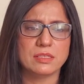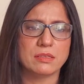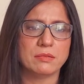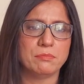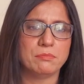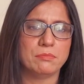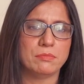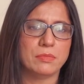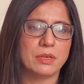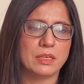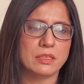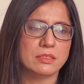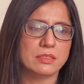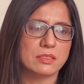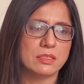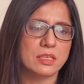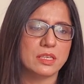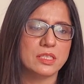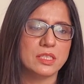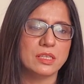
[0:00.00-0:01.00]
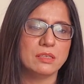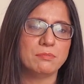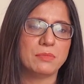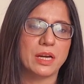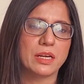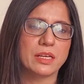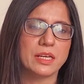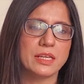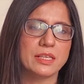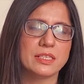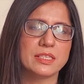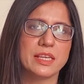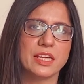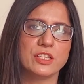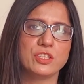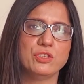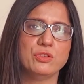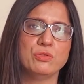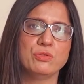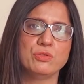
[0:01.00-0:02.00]
a certain markets
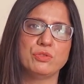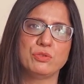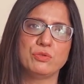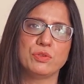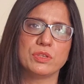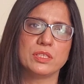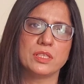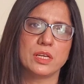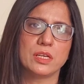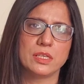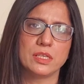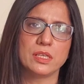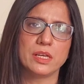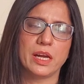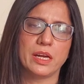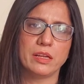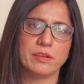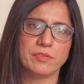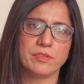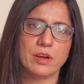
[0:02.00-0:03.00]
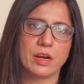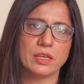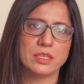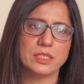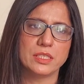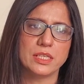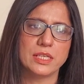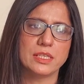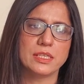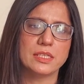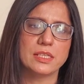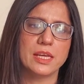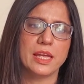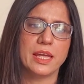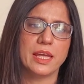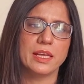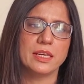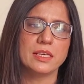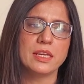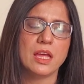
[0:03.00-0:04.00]
get used to a certain kind of content,
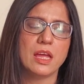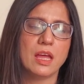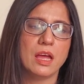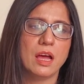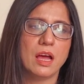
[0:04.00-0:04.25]
and